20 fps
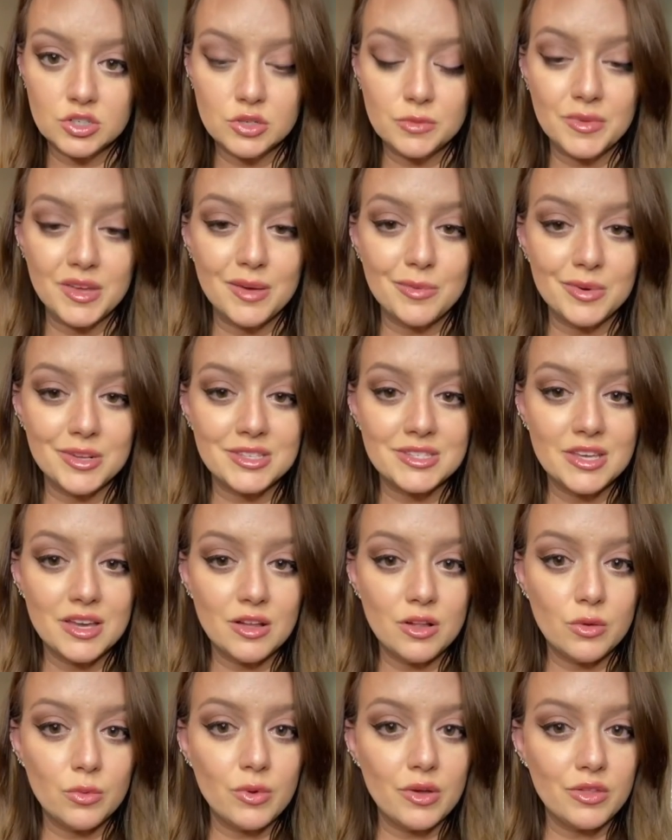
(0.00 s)
be able to
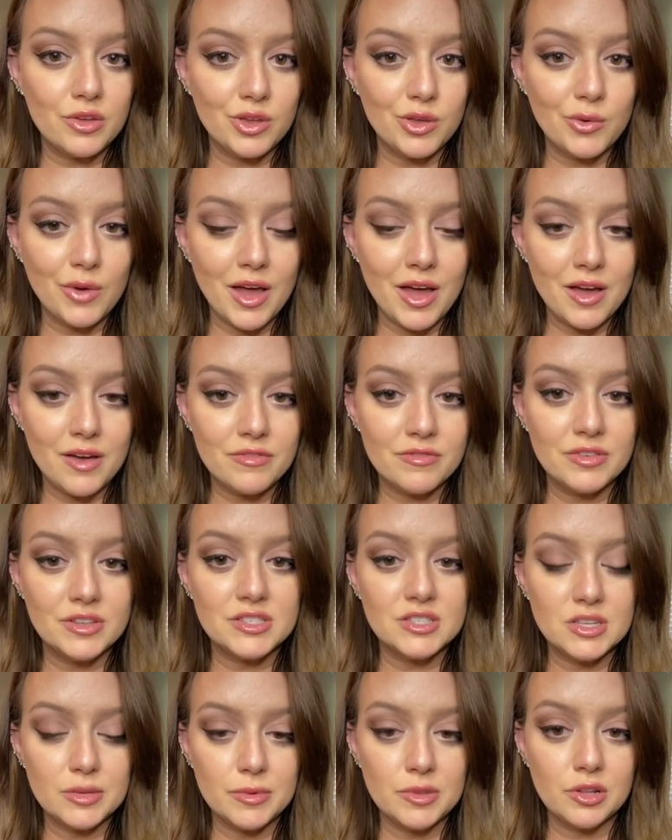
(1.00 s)
tell whether you have
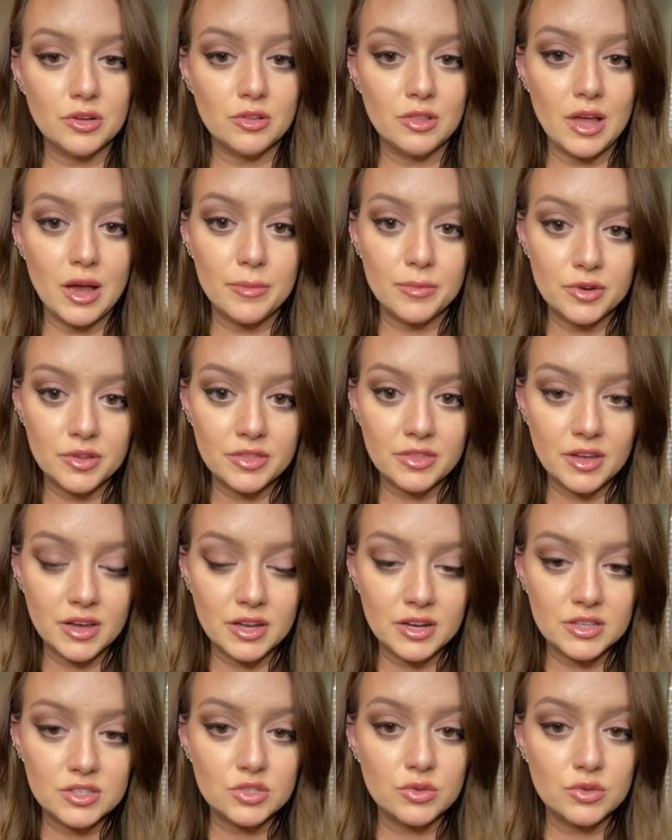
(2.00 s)
vestibular labyrinthitis